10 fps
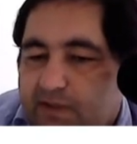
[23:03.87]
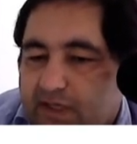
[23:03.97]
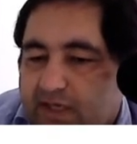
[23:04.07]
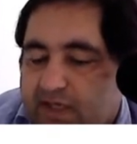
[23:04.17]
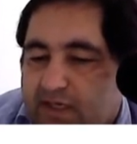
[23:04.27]

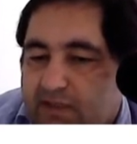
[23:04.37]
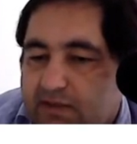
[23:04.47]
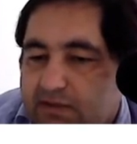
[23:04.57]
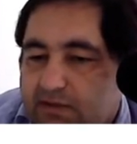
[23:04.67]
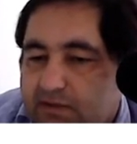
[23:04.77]
again
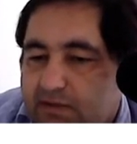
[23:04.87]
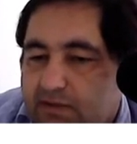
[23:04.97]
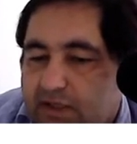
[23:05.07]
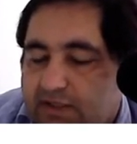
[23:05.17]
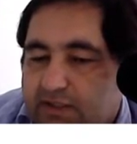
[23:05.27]

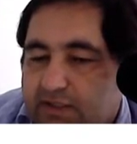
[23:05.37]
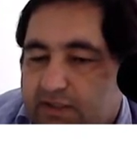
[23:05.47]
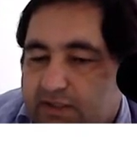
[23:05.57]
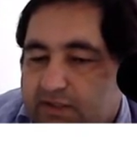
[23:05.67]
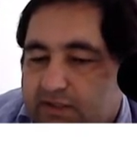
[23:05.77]
I
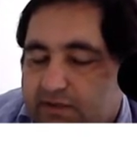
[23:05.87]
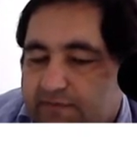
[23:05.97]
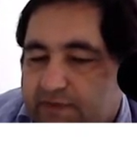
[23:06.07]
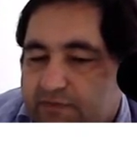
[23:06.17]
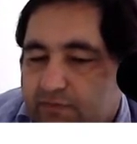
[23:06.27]
need
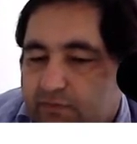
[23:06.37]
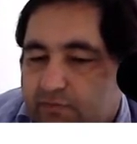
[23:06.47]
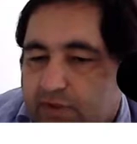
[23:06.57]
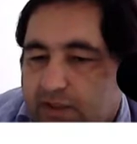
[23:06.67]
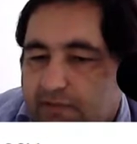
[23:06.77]
which
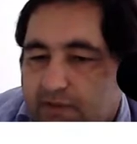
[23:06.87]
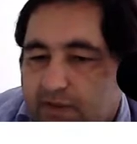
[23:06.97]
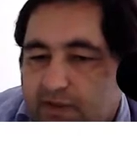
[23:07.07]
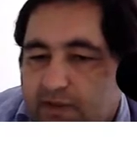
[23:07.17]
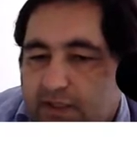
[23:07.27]
formula?
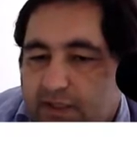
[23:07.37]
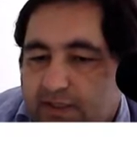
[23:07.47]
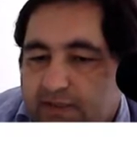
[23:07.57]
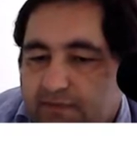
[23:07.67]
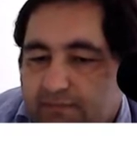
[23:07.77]
I
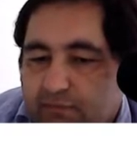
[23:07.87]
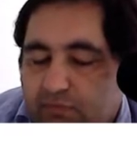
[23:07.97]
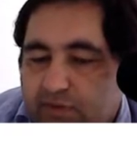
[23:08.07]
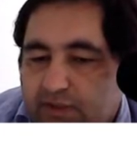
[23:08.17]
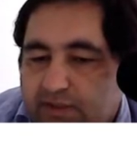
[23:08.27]
need the
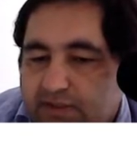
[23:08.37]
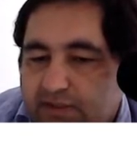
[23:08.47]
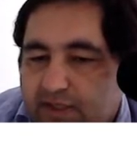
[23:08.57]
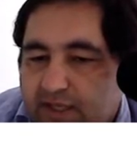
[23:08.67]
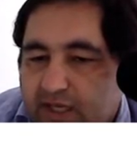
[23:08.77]
formula that
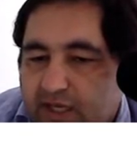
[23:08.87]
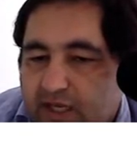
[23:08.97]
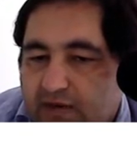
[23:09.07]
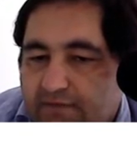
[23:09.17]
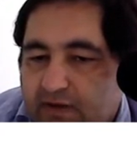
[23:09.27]
I
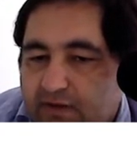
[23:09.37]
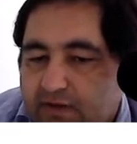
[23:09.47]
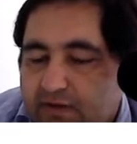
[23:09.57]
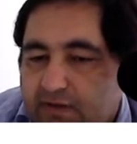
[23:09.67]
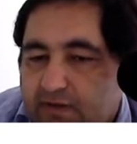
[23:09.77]
have
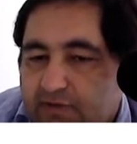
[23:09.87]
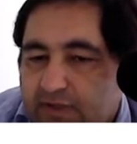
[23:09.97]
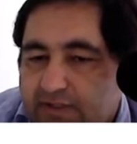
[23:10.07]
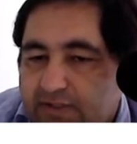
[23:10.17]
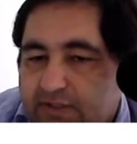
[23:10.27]

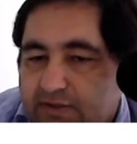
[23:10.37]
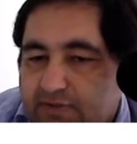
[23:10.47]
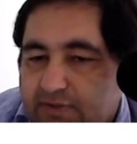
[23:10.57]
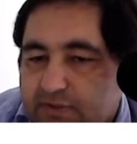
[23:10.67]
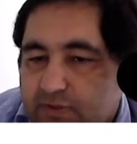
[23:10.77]
right here.
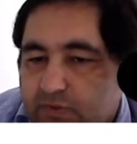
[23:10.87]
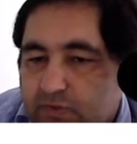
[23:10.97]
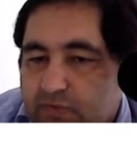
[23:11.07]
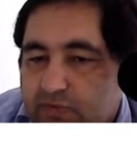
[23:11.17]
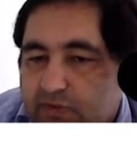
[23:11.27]

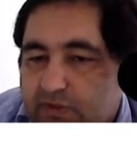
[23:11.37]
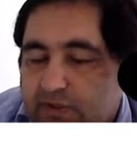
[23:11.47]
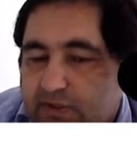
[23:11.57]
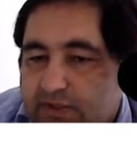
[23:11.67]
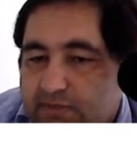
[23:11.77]
So
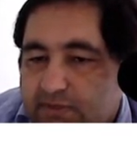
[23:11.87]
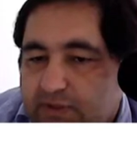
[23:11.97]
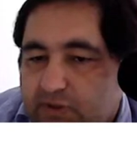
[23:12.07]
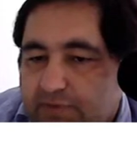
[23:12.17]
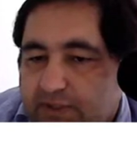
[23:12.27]
let me
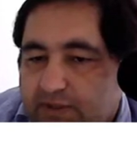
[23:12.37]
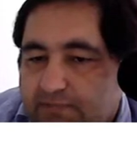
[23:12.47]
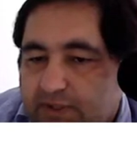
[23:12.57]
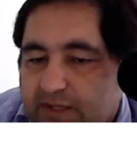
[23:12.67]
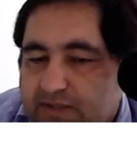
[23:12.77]
copy and
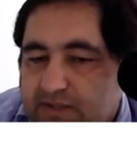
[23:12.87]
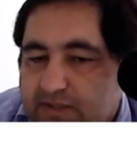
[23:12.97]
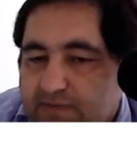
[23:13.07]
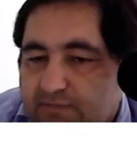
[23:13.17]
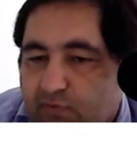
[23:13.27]
paste
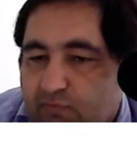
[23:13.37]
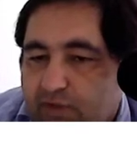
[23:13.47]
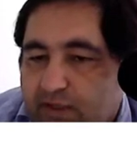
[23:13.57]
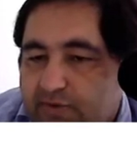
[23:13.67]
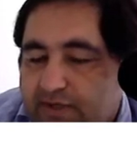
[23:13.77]
this formula.
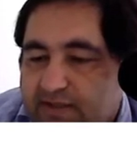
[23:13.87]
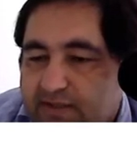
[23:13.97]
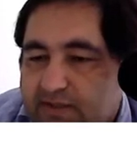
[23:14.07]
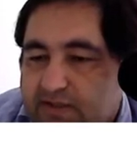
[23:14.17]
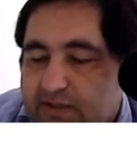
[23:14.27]
Look at
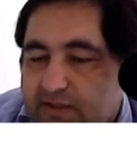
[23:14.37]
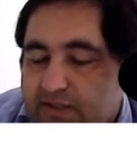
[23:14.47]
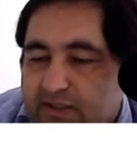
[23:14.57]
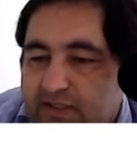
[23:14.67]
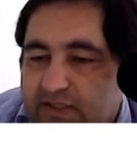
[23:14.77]
this.
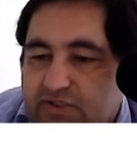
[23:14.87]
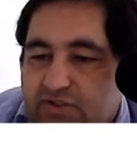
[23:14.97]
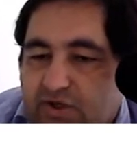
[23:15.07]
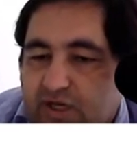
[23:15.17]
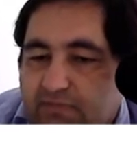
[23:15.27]
Each
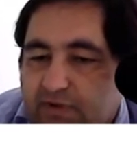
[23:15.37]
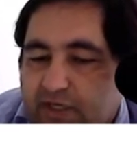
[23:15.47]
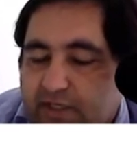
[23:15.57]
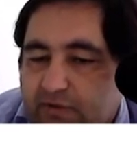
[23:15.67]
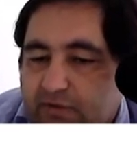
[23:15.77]
time I
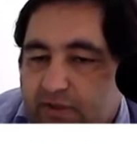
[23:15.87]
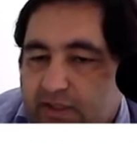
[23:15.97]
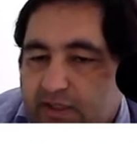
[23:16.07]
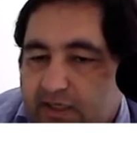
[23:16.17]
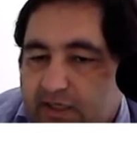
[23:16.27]
look
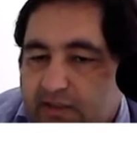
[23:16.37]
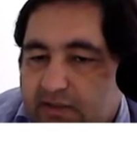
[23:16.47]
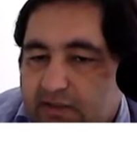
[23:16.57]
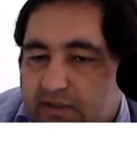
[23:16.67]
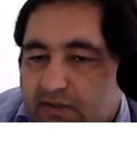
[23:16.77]

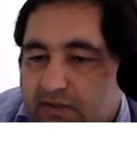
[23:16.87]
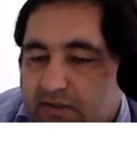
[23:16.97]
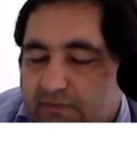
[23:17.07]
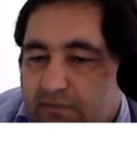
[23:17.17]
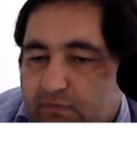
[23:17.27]
at the
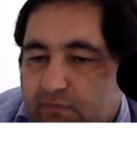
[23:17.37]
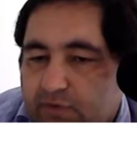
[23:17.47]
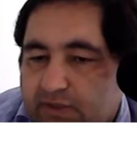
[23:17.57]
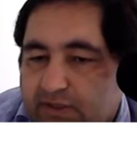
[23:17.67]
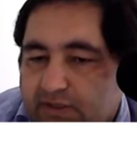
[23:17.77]

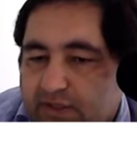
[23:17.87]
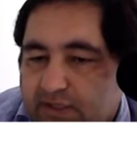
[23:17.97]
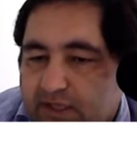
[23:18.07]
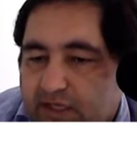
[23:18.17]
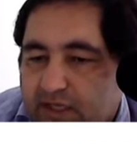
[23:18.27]
formula that I
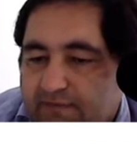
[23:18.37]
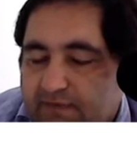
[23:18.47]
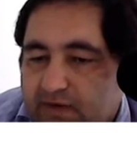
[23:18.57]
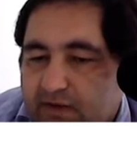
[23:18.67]
have,